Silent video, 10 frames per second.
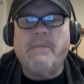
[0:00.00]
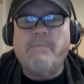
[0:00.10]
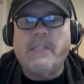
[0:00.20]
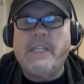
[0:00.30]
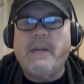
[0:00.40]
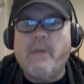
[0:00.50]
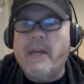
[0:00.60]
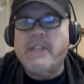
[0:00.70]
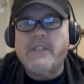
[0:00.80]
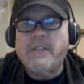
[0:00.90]

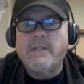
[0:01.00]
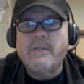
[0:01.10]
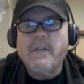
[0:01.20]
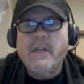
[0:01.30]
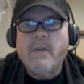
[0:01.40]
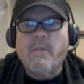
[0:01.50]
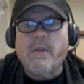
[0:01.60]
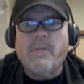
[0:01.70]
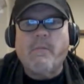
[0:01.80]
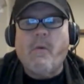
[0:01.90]
TOS
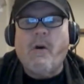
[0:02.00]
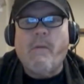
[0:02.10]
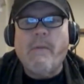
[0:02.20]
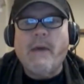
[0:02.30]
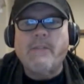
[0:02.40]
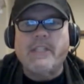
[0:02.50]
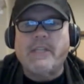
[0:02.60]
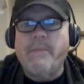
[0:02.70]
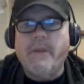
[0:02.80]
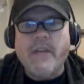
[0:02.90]
with wall-mounted
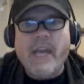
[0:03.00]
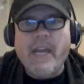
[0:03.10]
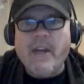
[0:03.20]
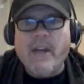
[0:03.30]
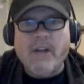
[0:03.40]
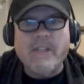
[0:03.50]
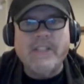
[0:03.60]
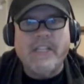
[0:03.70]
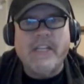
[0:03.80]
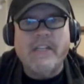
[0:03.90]
communicators
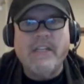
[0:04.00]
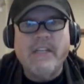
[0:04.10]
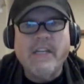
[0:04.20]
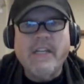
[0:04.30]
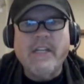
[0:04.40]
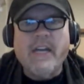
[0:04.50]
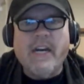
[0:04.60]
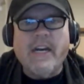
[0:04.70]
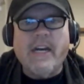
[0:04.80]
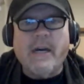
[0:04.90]
and
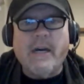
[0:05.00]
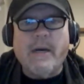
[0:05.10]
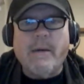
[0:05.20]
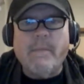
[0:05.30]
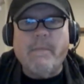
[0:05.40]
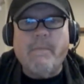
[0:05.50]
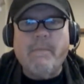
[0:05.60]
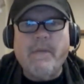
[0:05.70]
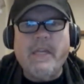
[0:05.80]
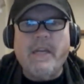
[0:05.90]
uh,
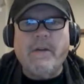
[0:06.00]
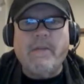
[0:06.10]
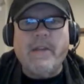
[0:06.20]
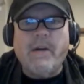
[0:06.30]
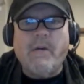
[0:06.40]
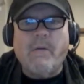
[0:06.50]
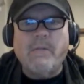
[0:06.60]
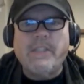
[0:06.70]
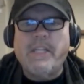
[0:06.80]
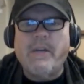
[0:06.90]
the
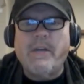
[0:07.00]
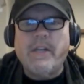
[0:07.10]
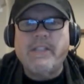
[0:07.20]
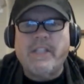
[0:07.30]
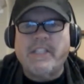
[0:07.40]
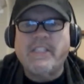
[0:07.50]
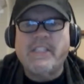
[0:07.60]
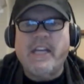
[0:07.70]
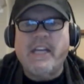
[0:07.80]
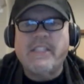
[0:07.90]
whole TOS
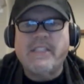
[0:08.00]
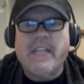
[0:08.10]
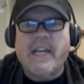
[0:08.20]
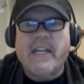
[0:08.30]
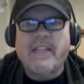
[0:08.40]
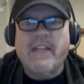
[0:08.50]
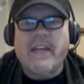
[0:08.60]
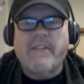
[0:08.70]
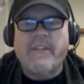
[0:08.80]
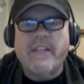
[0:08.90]
aesthetic
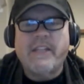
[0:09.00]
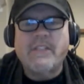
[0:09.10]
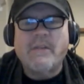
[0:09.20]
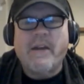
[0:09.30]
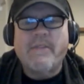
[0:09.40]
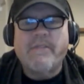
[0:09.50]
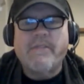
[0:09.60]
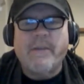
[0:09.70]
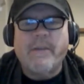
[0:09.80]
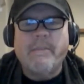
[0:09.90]
and everything. It's quite
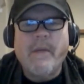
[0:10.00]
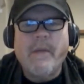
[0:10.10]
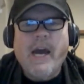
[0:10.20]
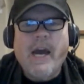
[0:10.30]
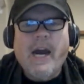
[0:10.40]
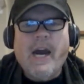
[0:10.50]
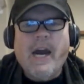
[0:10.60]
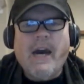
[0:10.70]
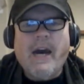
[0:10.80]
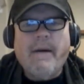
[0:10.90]
fun.
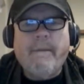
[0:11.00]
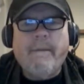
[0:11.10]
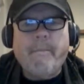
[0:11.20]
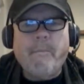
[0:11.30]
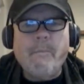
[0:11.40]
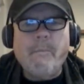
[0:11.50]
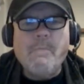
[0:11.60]
Um,